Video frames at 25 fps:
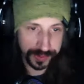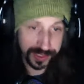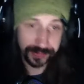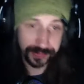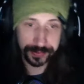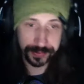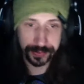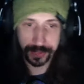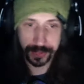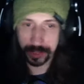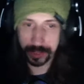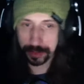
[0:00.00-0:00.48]

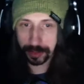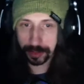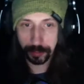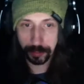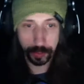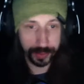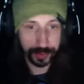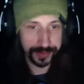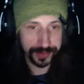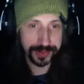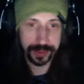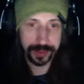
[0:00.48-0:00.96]
Even then, it
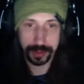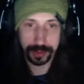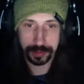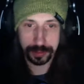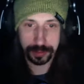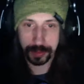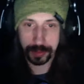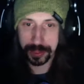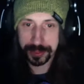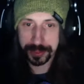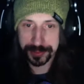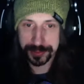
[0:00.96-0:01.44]
wasn't our
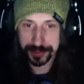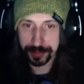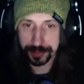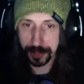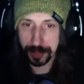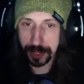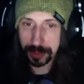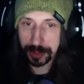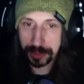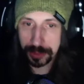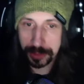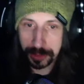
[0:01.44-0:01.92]
greatest
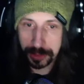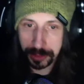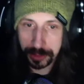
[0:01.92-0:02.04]
threat.